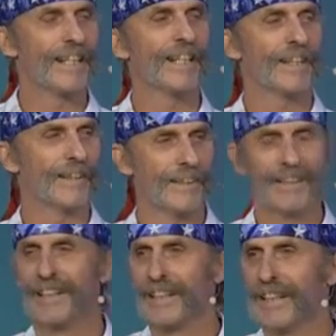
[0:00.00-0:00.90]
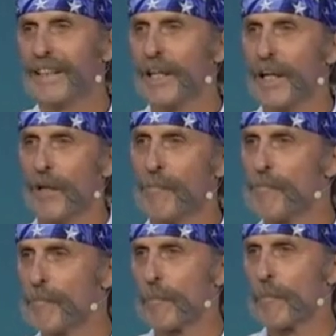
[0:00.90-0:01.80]
Thank you.
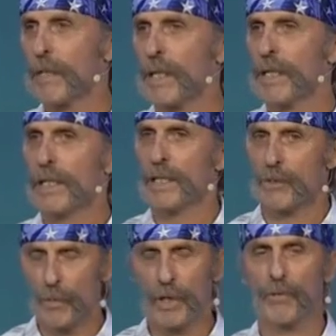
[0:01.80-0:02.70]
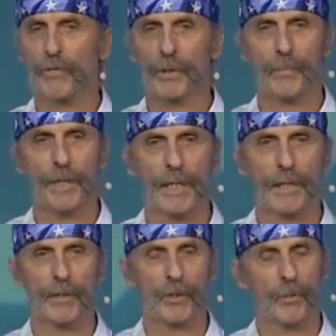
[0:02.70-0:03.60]
Um, it's wonderful to be
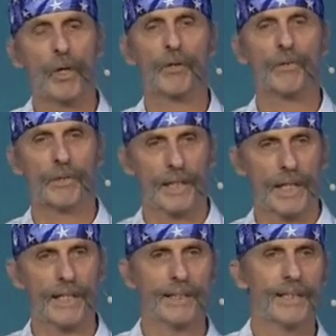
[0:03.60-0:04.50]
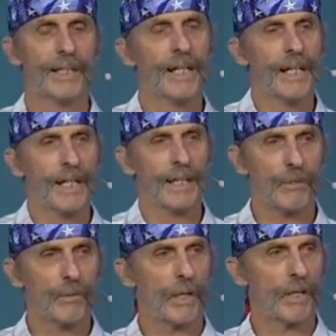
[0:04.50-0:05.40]
here. It's a wonderful day. And I
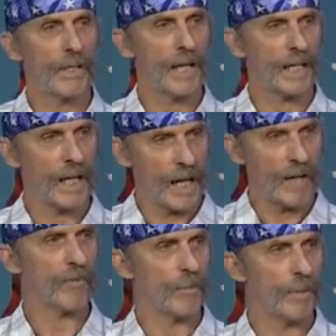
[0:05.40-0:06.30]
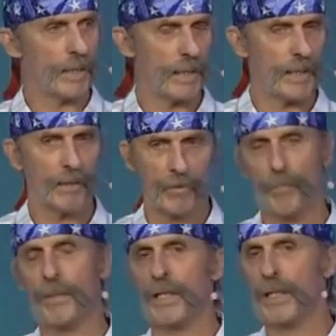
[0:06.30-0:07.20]
just want to thank everybody for
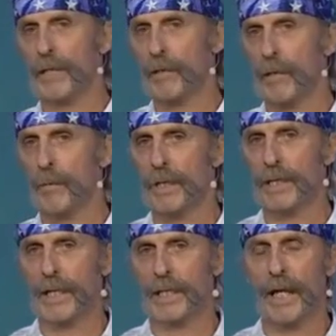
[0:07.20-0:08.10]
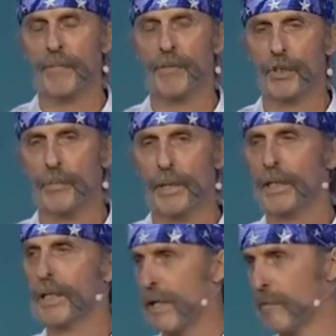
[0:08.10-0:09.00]
being here. I want to thank David
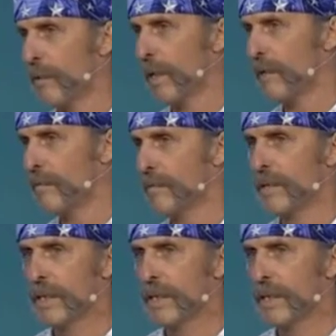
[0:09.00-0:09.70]
Schmidt, LifeWave,